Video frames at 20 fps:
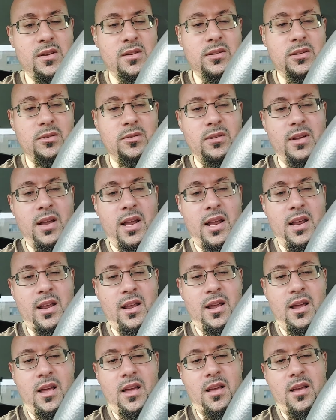to
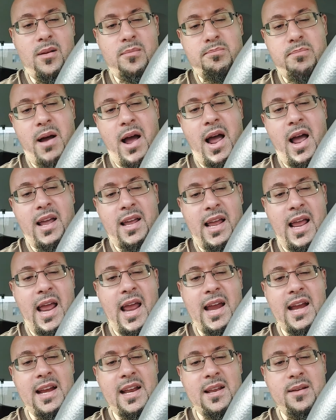by
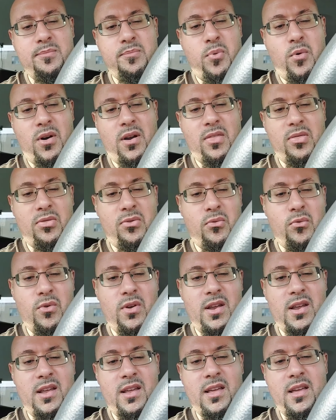
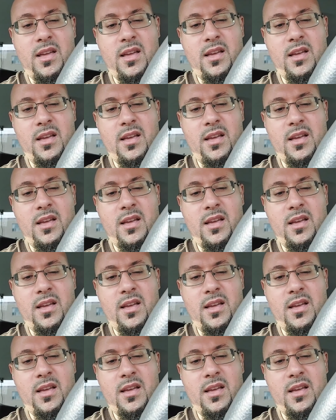80.3